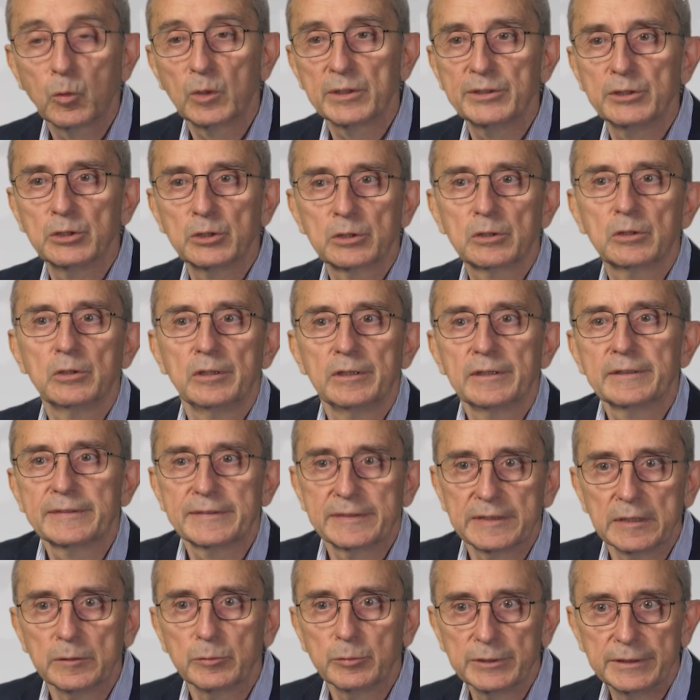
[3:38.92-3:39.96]
what you're going to
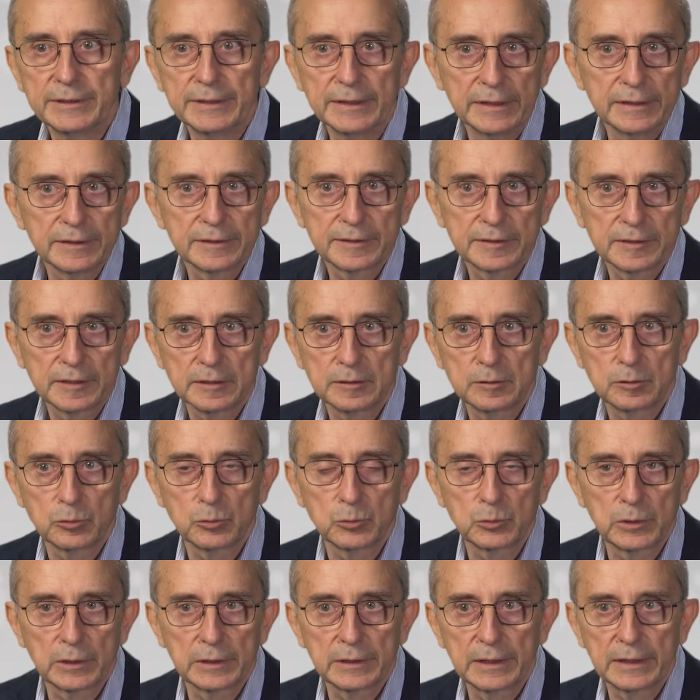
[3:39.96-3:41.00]
see with the
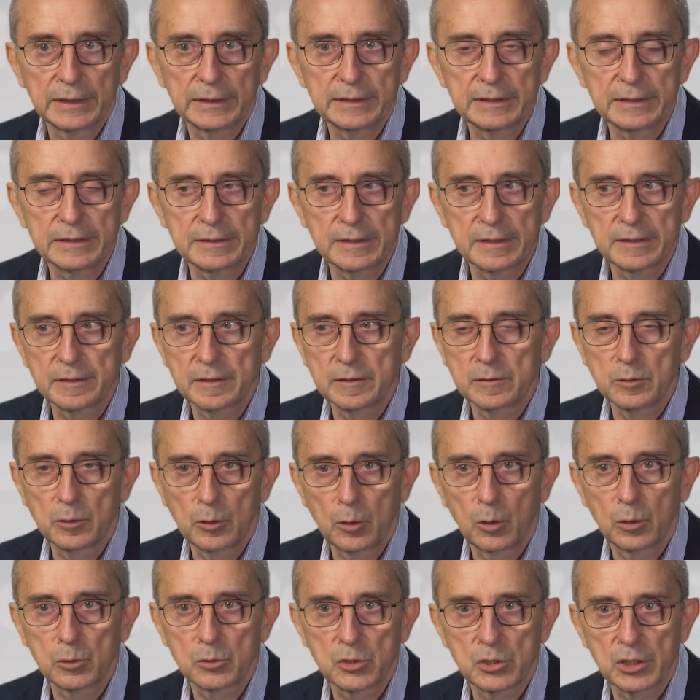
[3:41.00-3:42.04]
Institute, it is
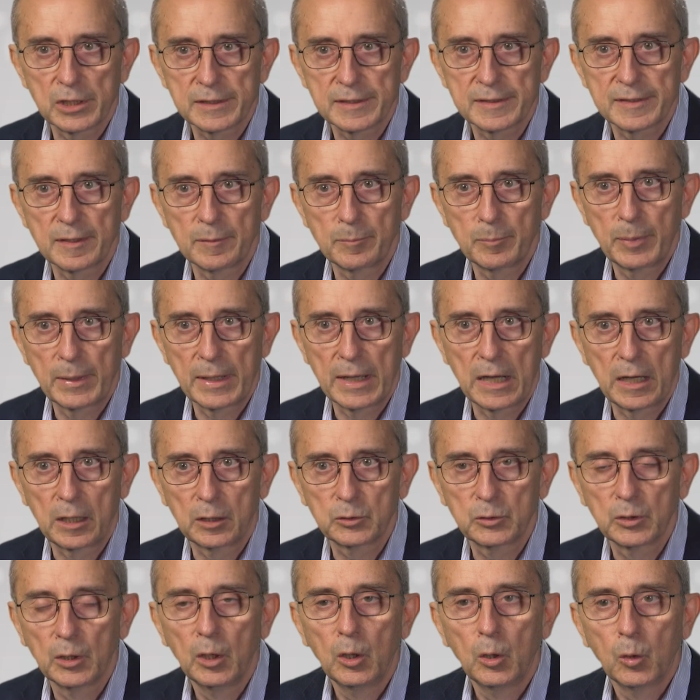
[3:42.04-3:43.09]
not just
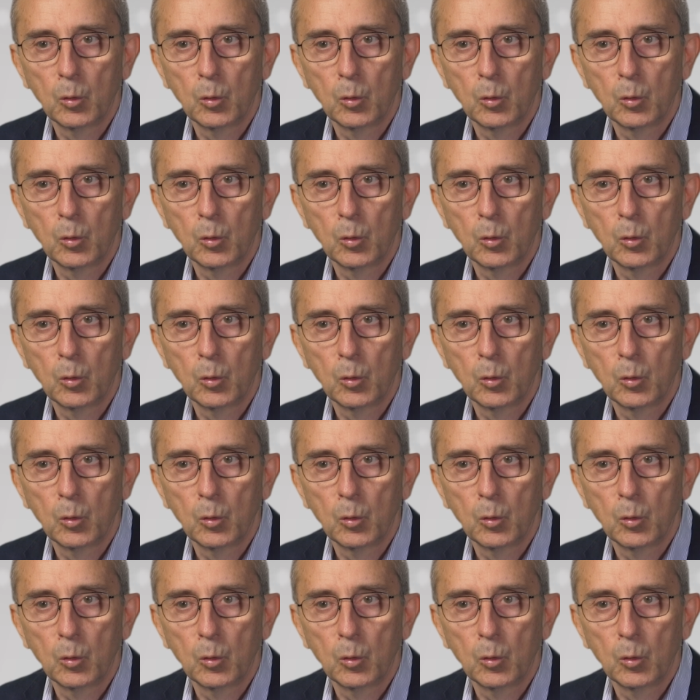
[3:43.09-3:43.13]
about